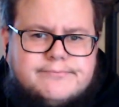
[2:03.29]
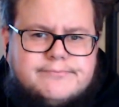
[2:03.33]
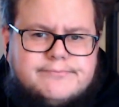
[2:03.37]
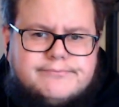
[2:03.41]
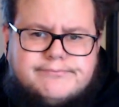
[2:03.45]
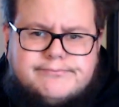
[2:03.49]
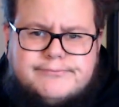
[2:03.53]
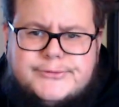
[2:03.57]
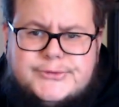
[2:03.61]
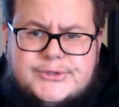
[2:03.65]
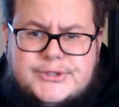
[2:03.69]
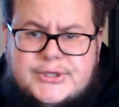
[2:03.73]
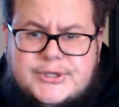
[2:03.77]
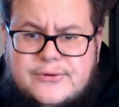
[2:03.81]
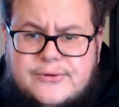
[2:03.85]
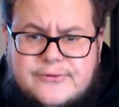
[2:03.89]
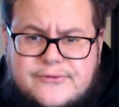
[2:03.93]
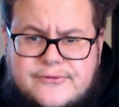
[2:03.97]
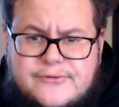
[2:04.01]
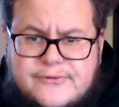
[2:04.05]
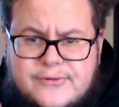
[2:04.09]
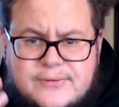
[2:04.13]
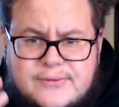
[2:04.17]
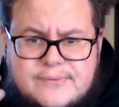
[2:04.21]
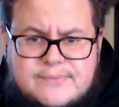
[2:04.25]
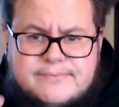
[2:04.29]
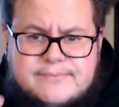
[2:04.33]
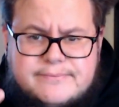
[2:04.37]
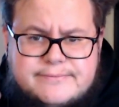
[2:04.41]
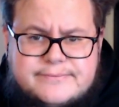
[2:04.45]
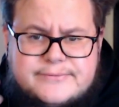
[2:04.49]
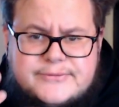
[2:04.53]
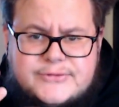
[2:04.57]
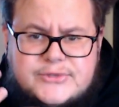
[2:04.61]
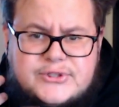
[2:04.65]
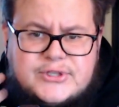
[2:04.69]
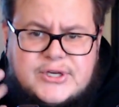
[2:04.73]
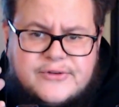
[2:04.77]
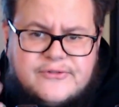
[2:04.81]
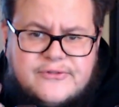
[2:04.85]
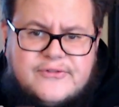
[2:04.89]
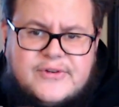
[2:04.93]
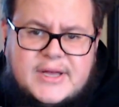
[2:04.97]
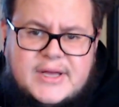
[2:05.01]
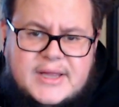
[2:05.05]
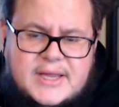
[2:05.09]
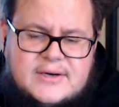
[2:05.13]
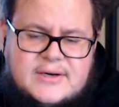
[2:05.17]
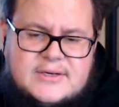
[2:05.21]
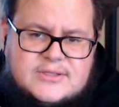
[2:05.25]
can feel
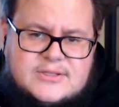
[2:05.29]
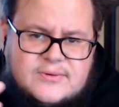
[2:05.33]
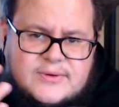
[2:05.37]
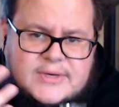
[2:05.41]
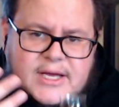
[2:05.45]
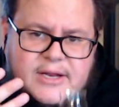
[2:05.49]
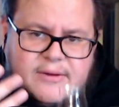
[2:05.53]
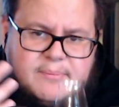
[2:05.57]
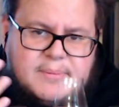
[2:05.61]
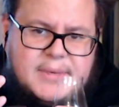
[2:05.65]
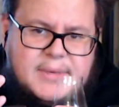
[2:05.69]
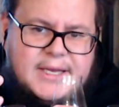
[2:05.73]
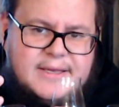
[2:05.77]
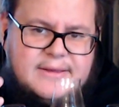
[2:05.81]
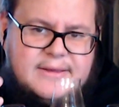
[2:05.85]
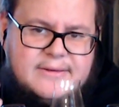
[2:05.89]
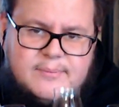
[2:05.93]
there's some kind of peat,